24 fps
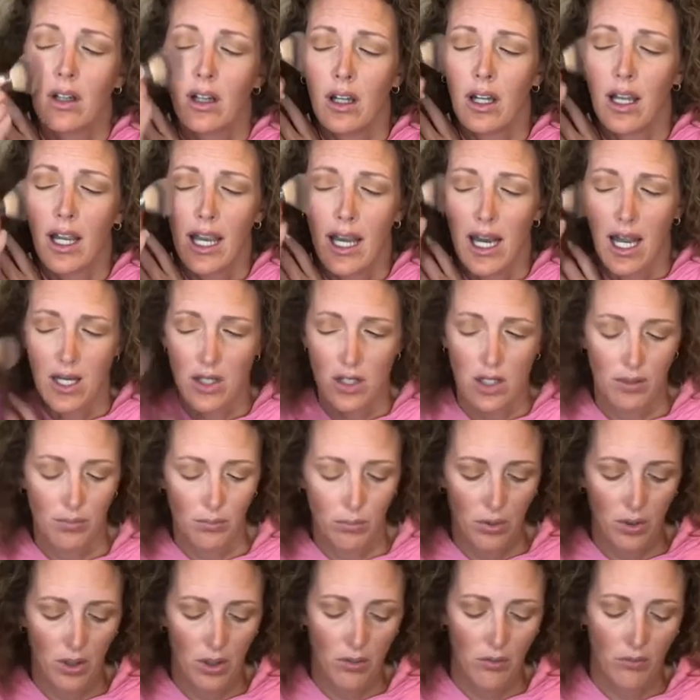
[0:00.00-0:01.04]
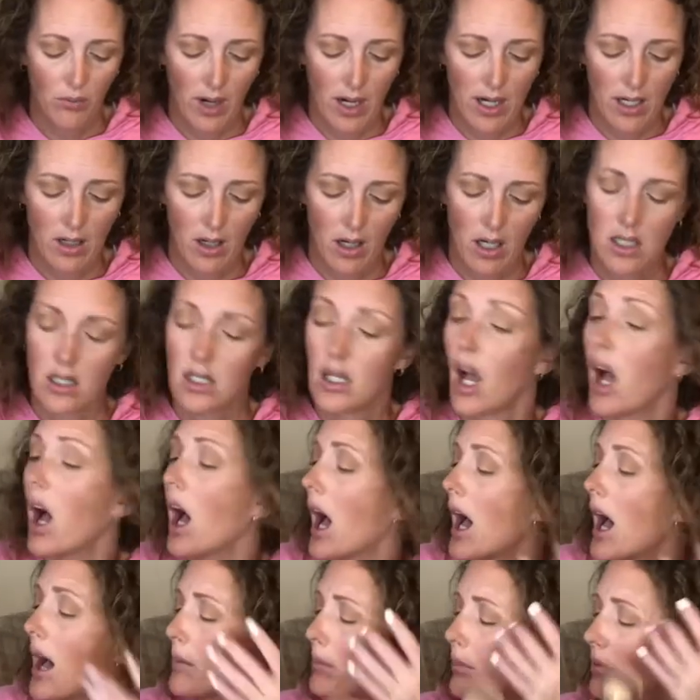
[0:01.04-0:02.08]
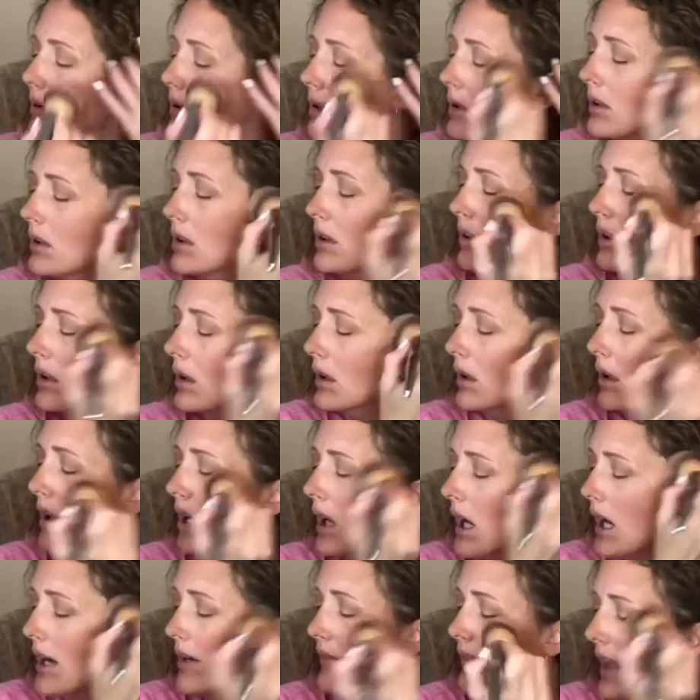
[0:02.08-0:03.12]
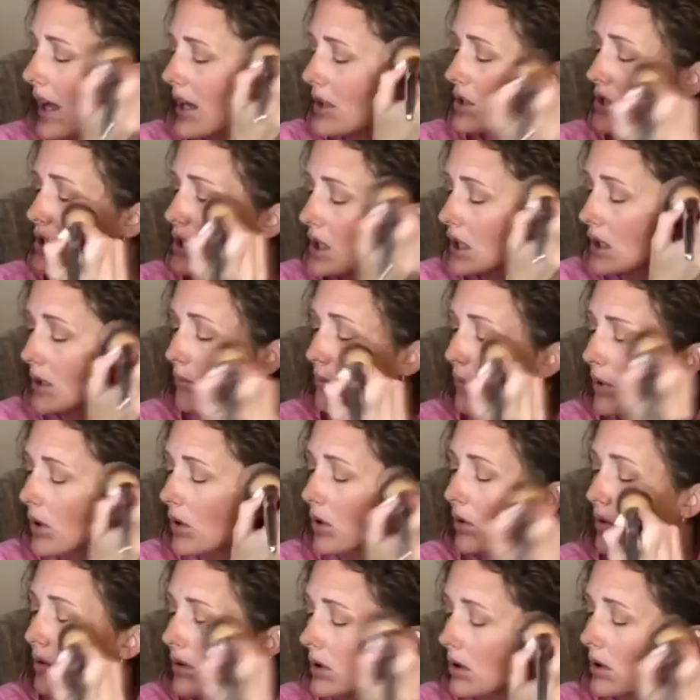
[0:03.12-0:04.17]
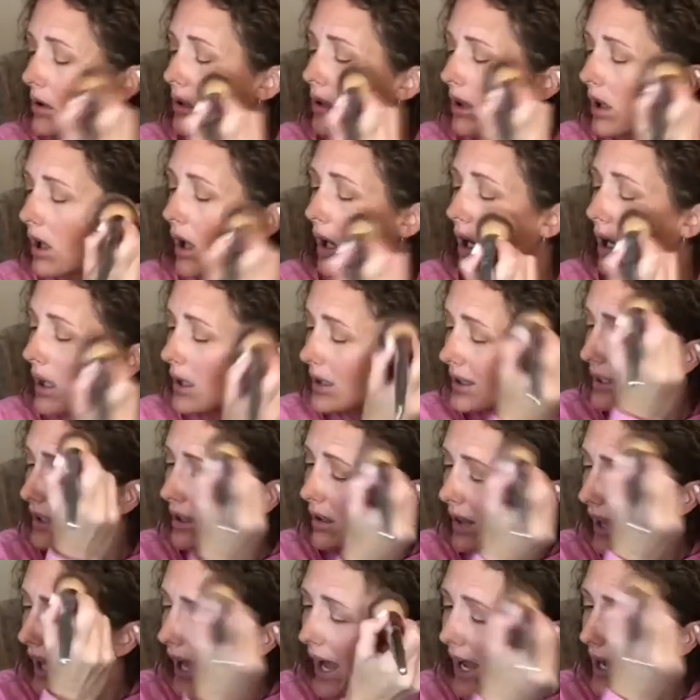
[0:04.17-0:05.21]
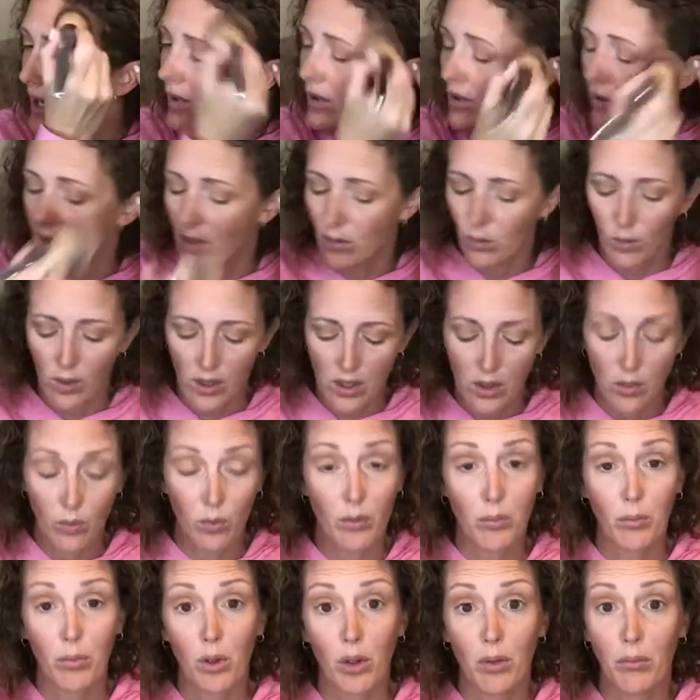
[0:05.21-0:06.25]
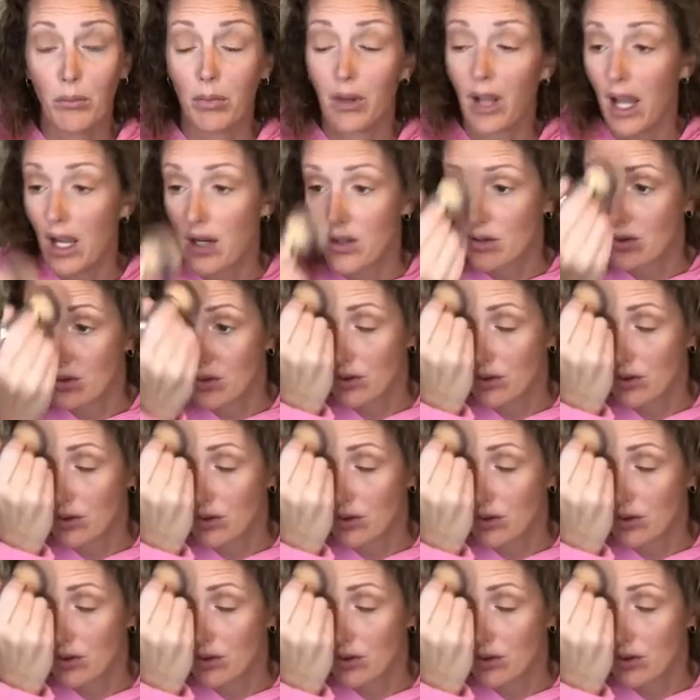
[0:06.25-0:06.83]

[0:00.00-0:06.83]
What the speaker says: And I just put it right on top of that cheekbone, a little higher than what you would put blush.